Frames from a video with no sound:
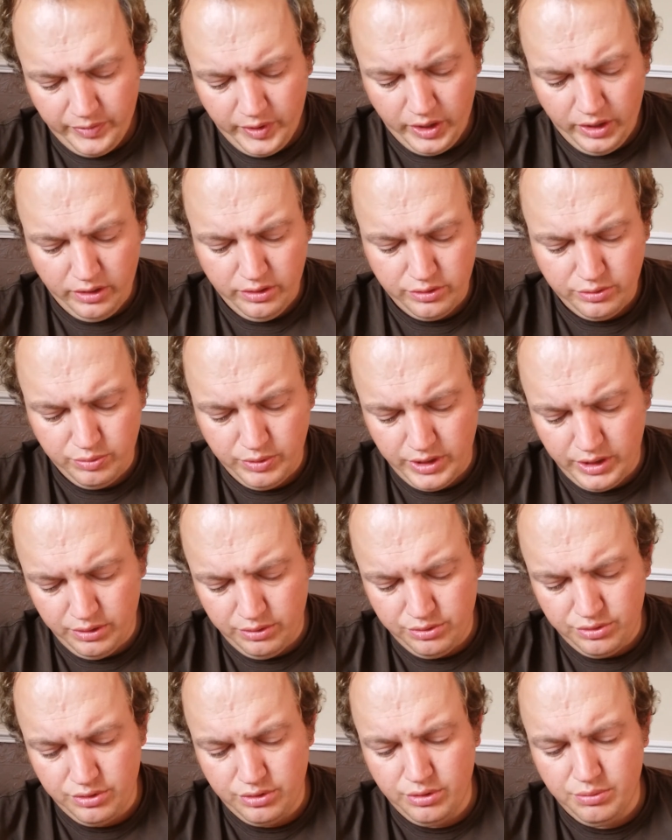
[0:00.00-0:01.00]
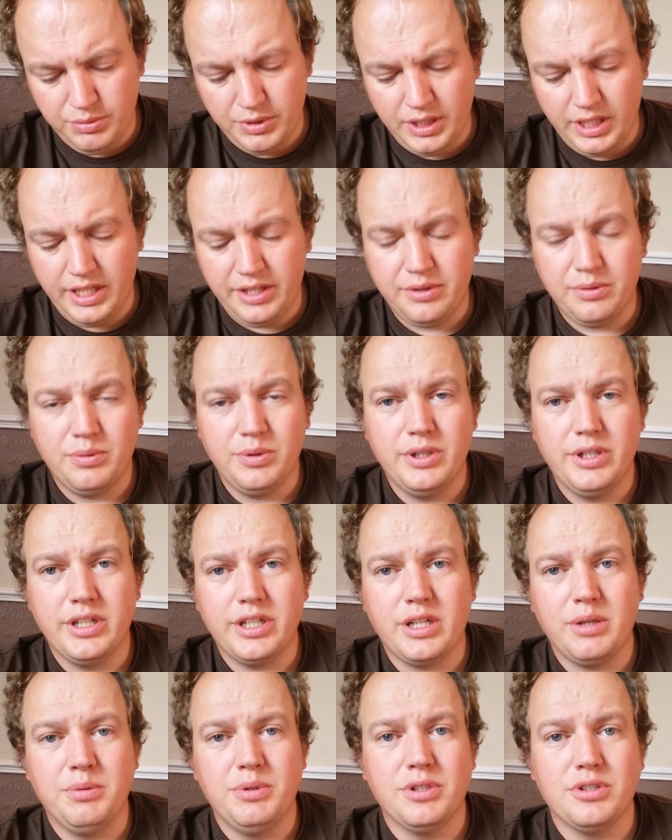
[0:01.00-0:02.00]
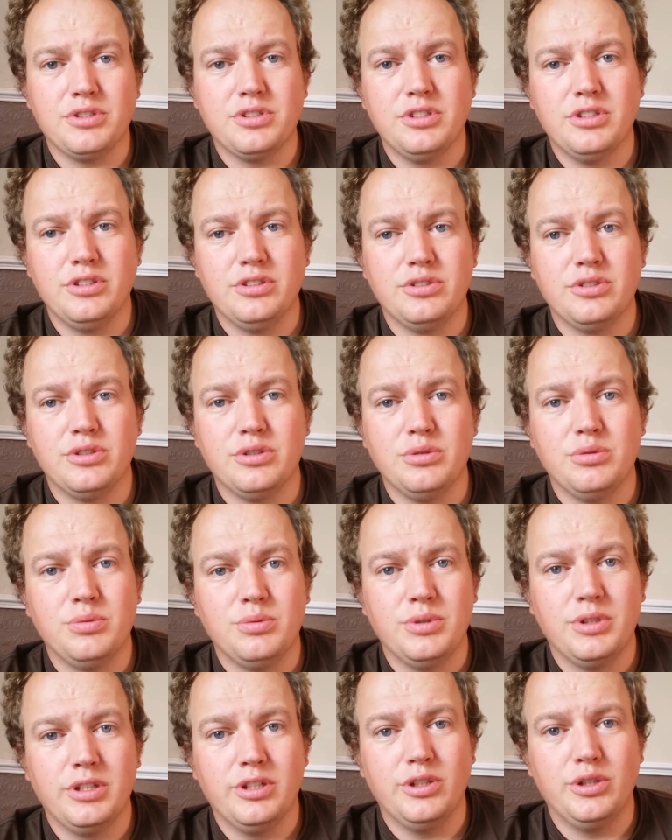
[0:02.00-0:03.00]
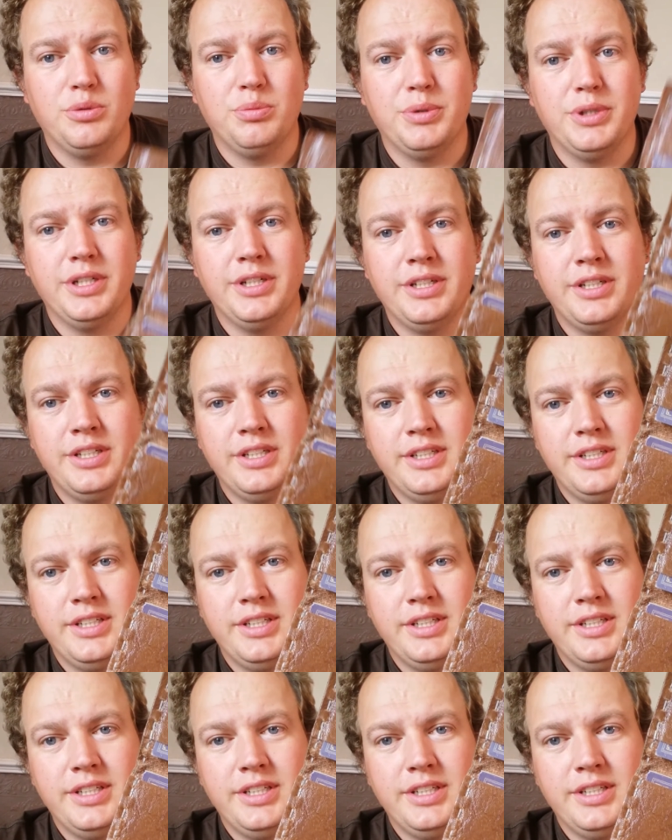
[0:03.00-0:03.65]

because when I was doing my leather work, I mean I still do a little bit,